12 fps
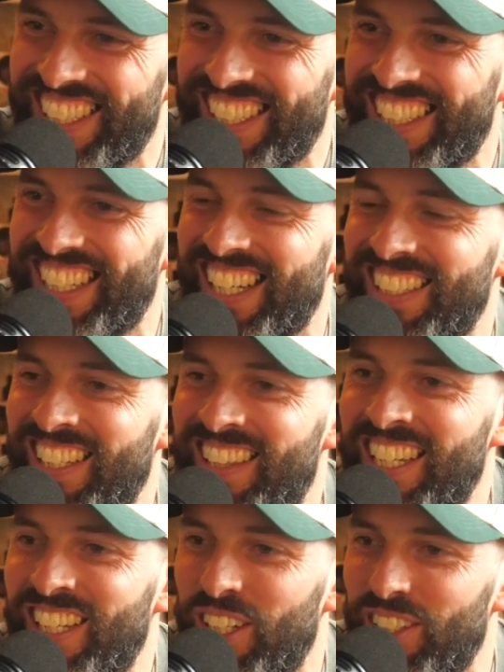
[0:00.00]
Yeah, I got a
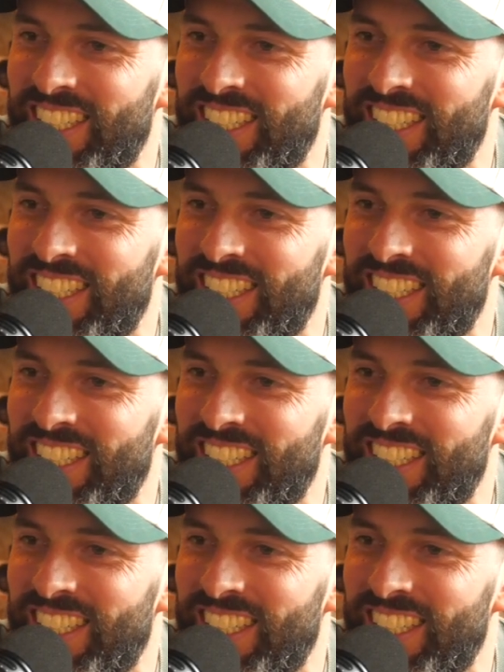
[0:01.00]
thing called an